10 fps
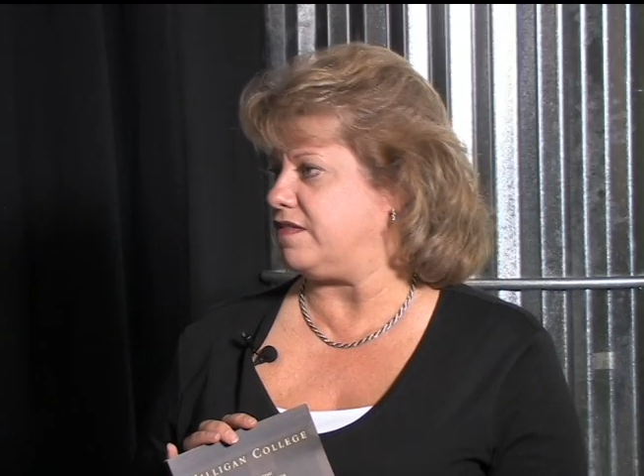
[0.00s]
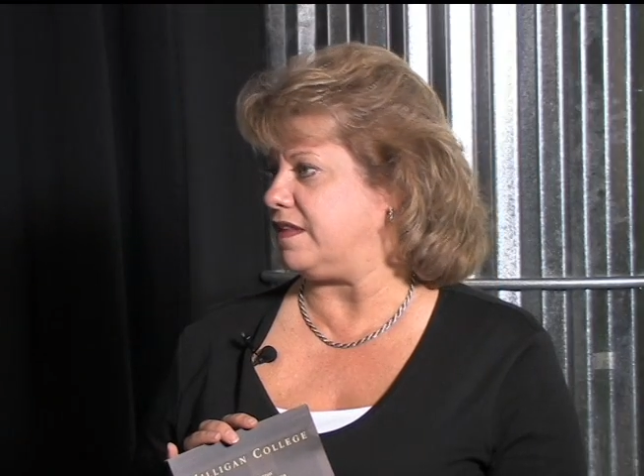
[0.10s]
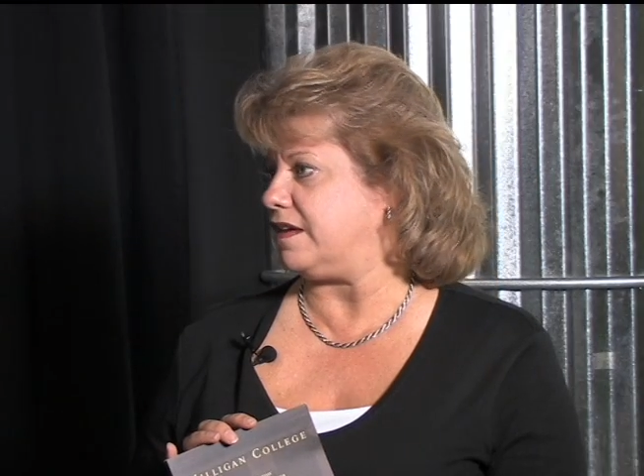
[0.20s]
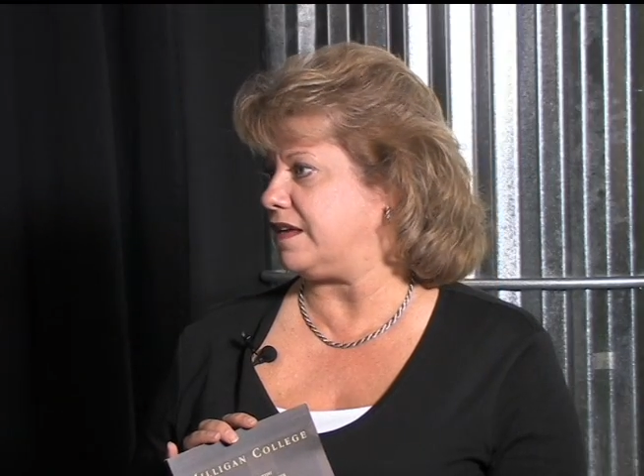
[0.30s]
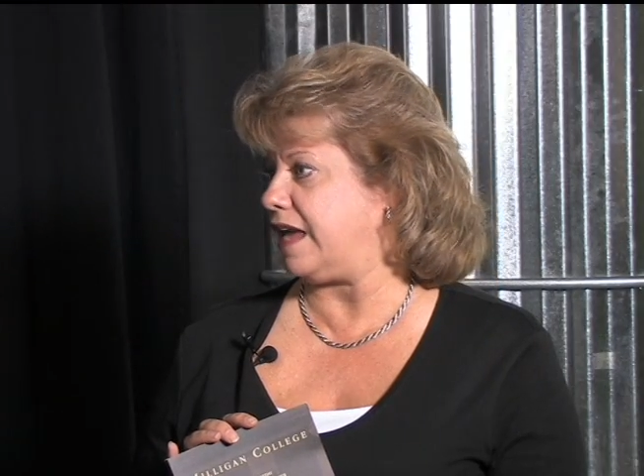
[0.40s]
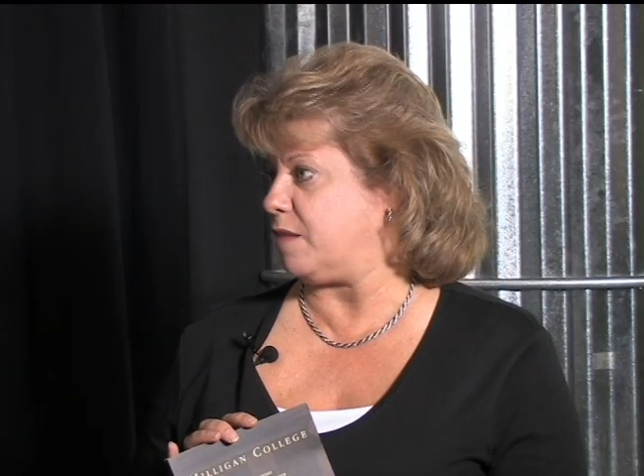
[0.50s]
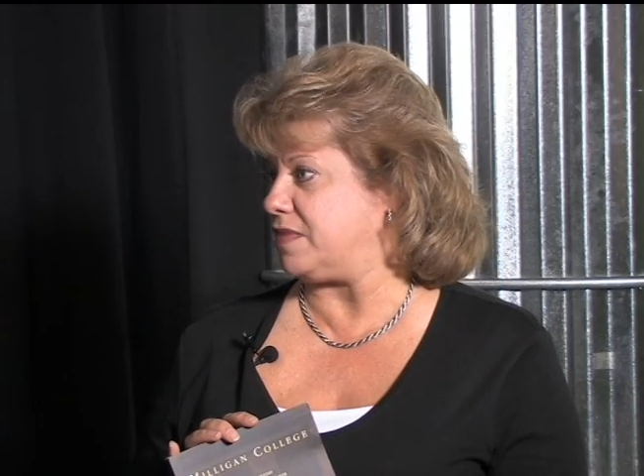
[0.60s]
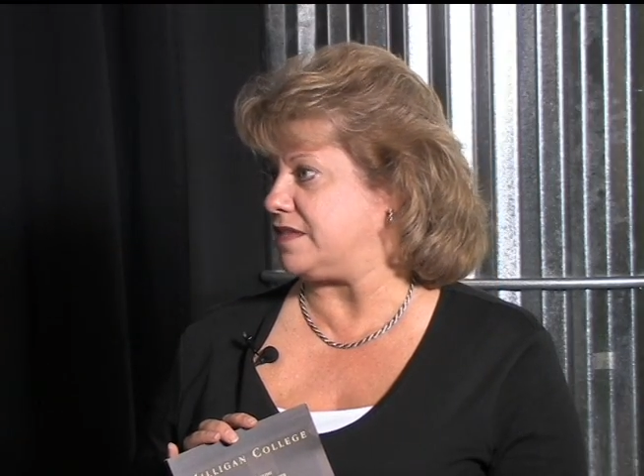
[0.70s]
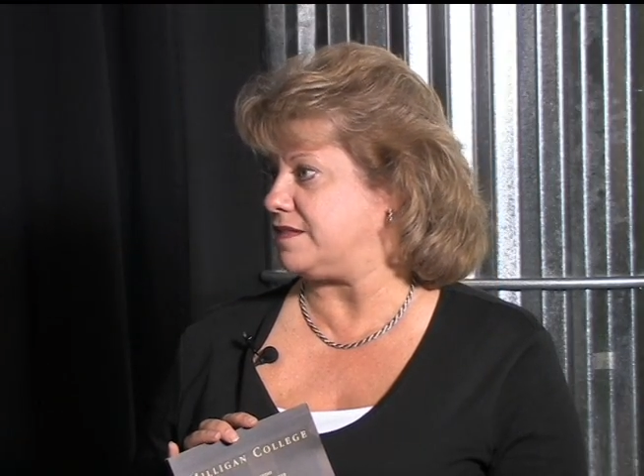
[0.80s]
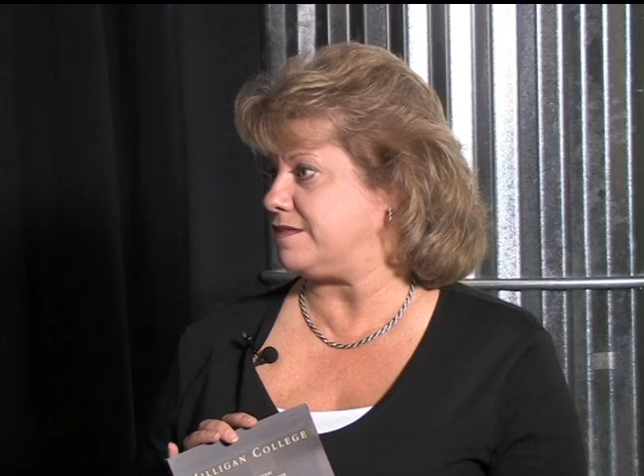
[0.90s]
the
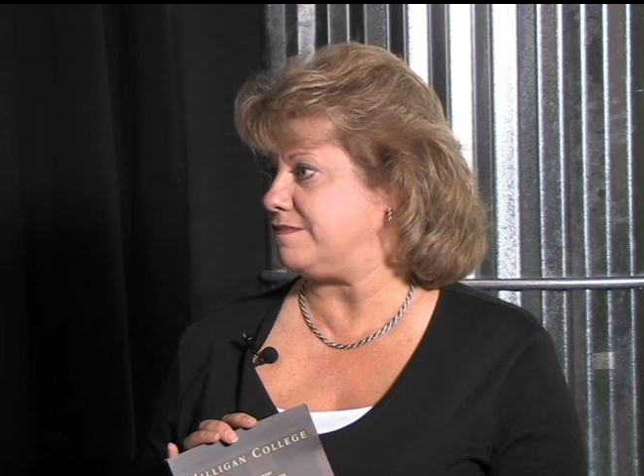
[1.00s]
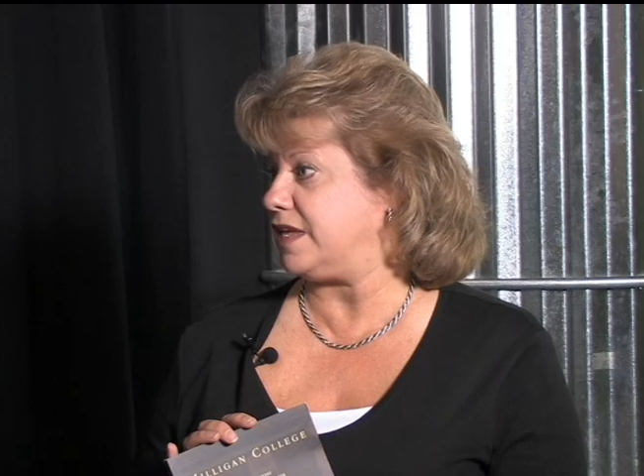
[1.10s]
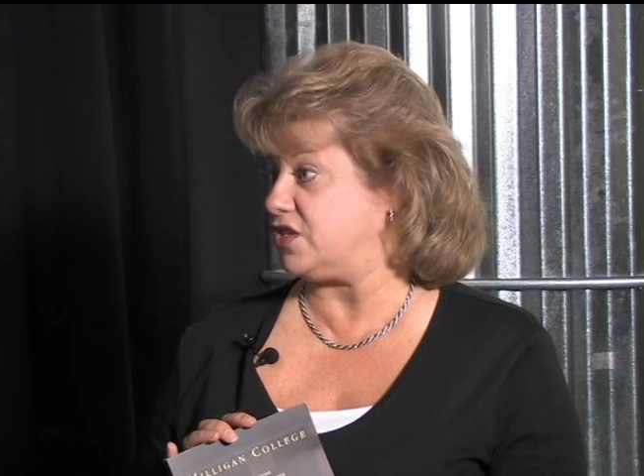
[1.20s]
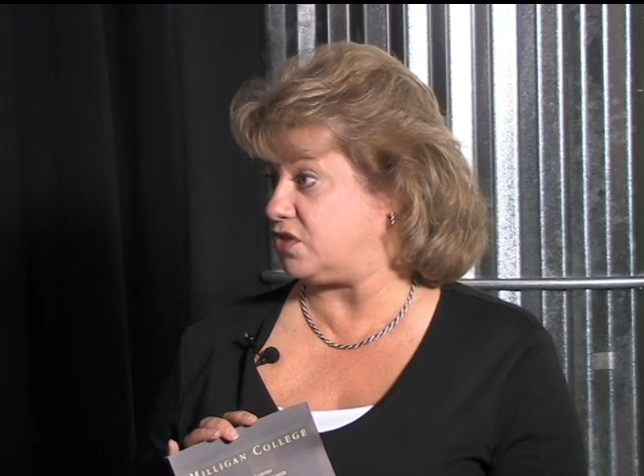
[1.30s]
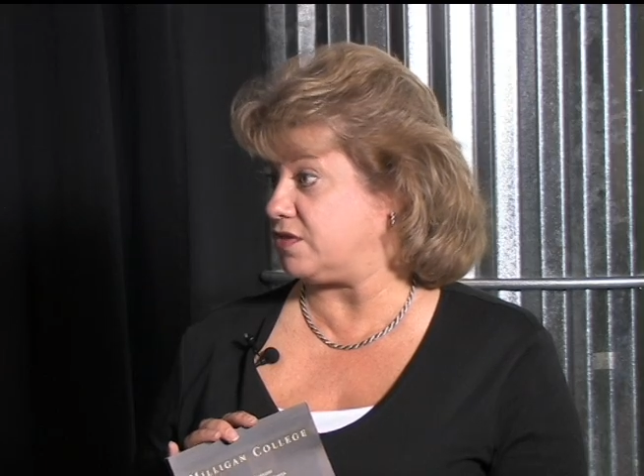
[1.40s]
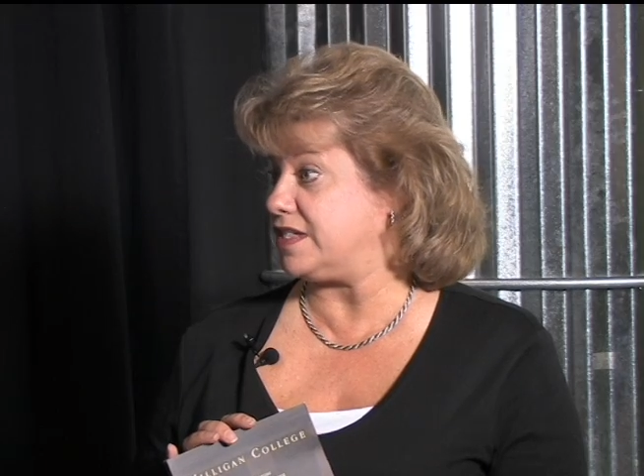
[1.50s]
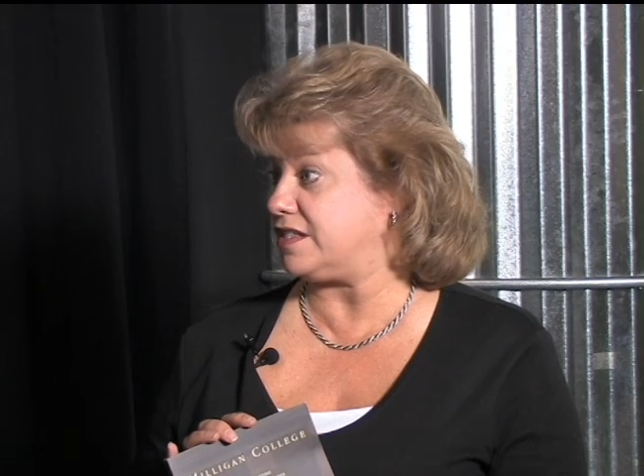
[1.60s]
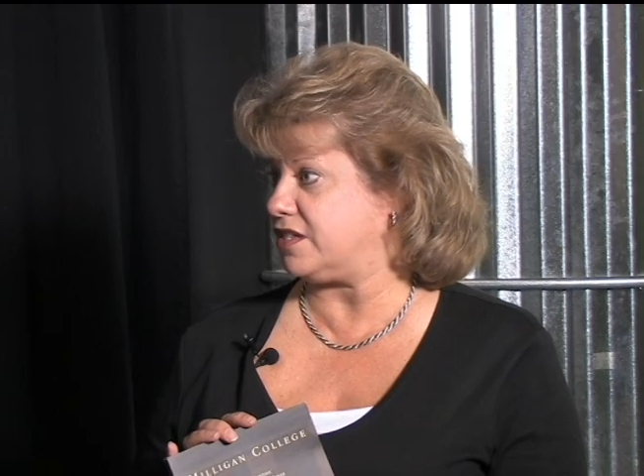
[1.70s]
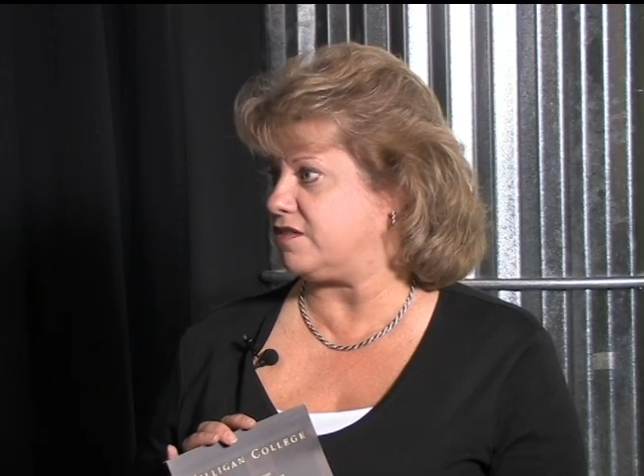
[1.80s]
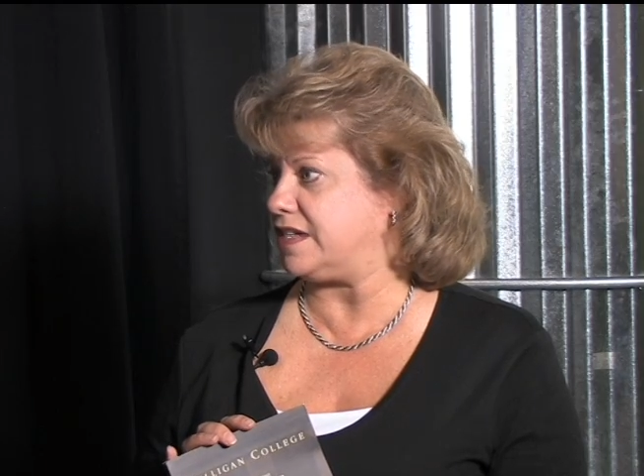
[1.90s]
campus history
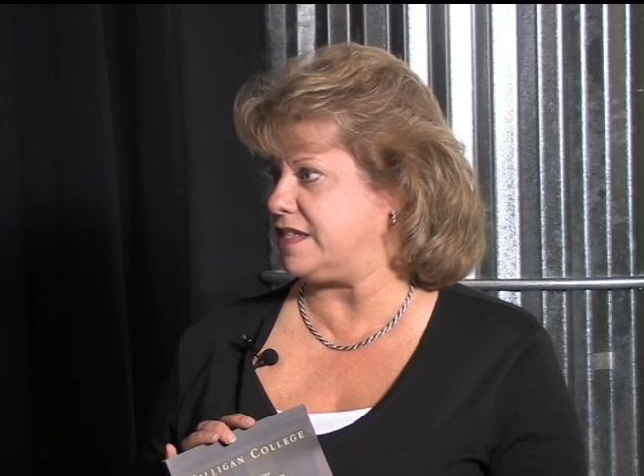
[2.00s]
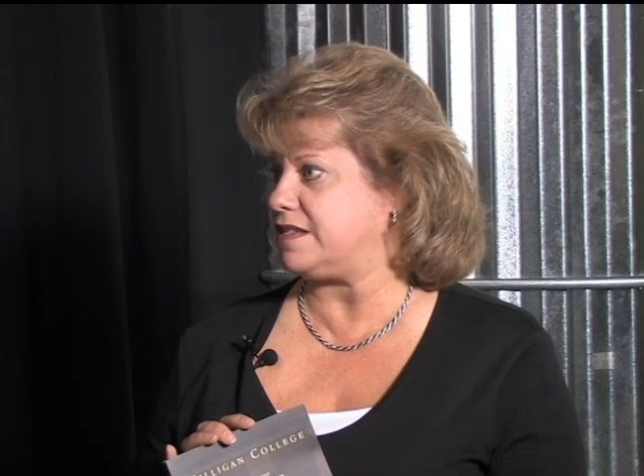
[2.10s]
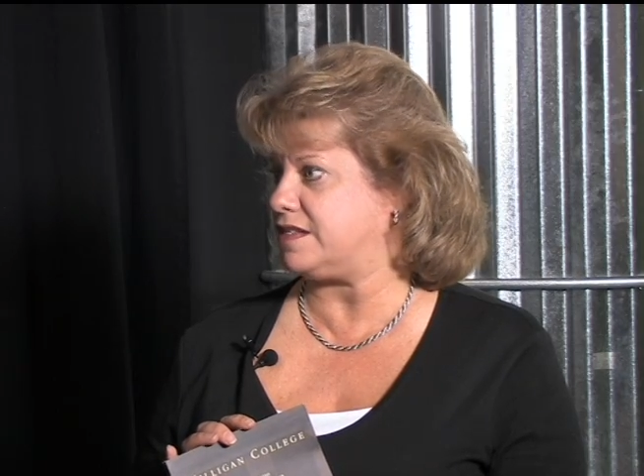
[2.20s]
series.